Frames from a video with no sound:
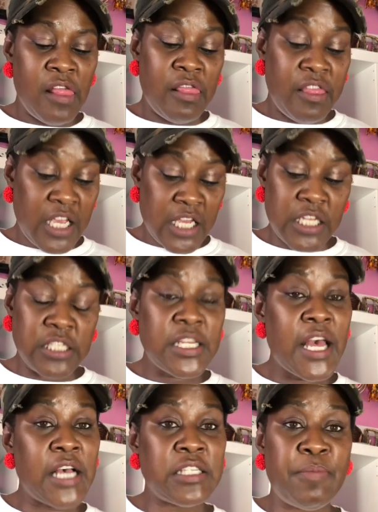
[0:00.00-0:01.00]
This
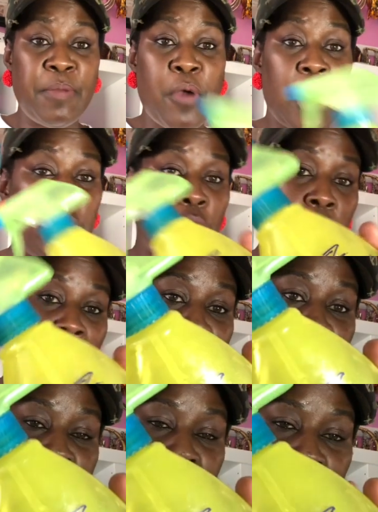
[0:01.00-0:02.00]
has to be probably one of my
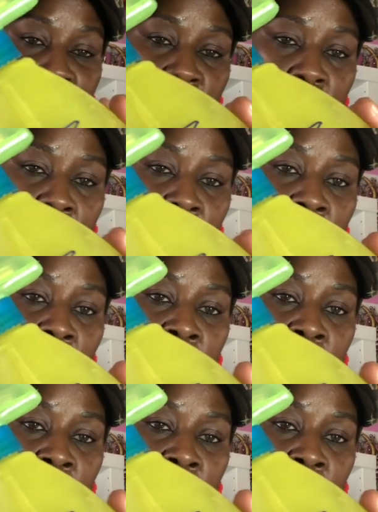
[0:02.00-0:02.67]
favorite